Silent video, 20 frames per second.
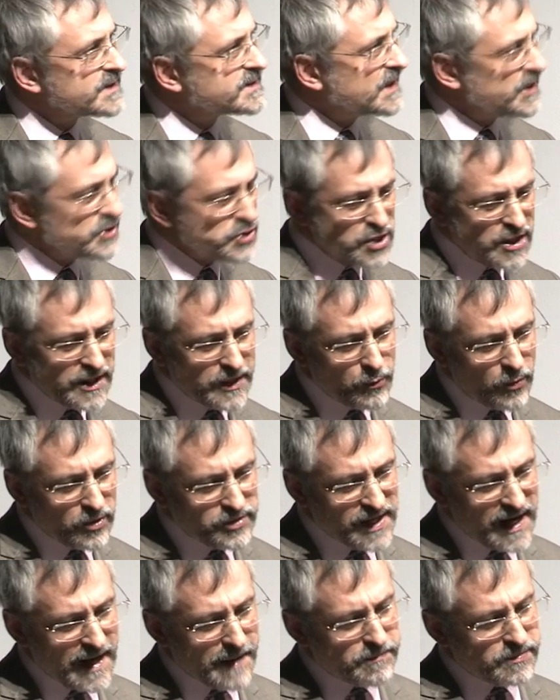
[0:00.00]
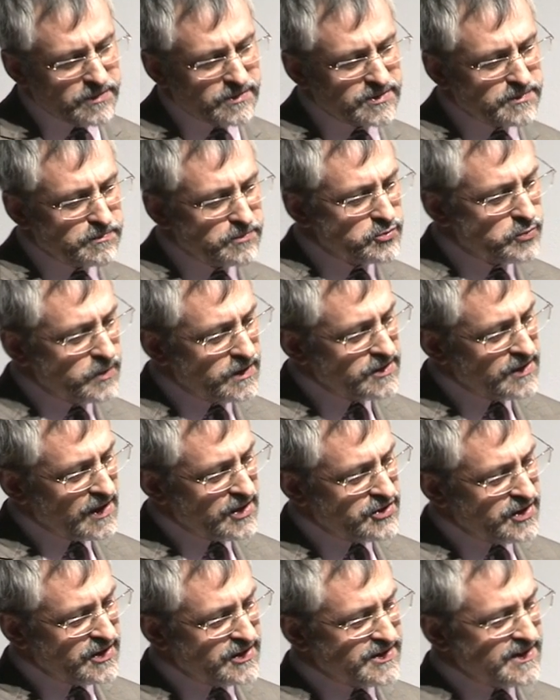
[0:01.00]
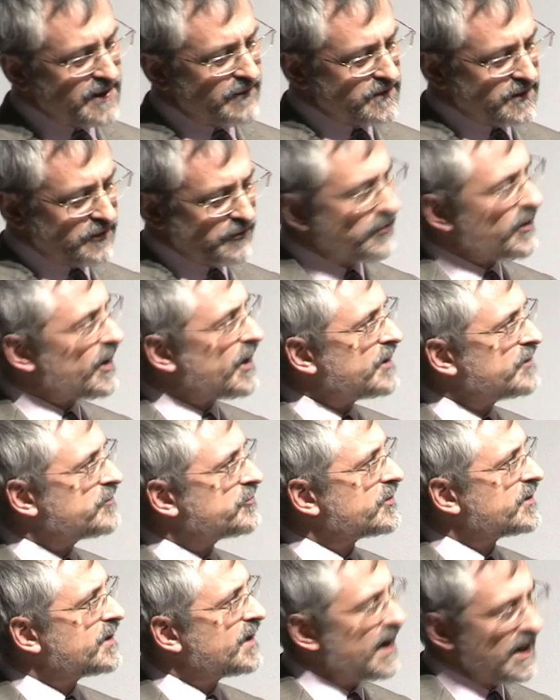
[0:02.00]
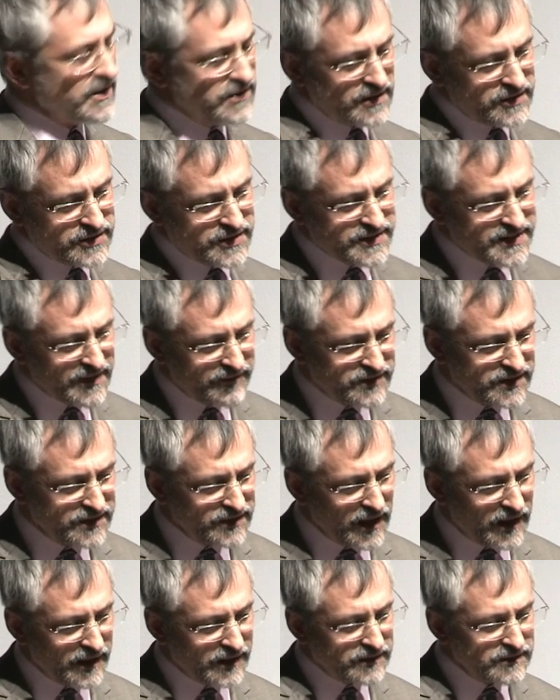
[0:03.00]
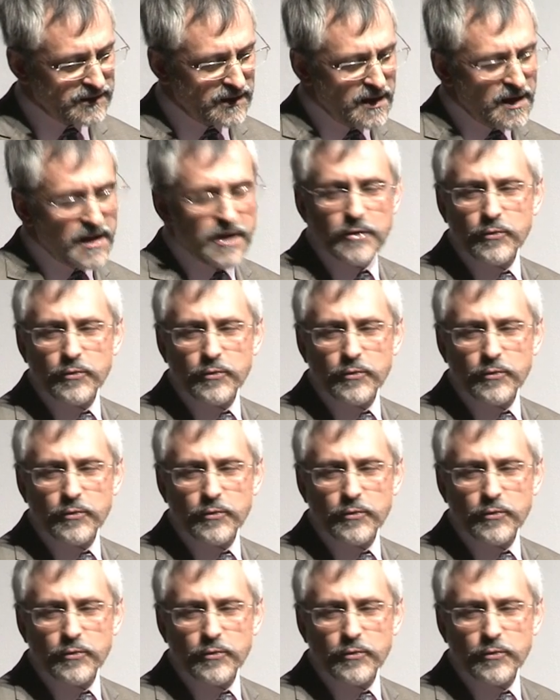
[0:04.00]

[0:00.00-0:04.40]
Essentially, what happened between 1975 and 1979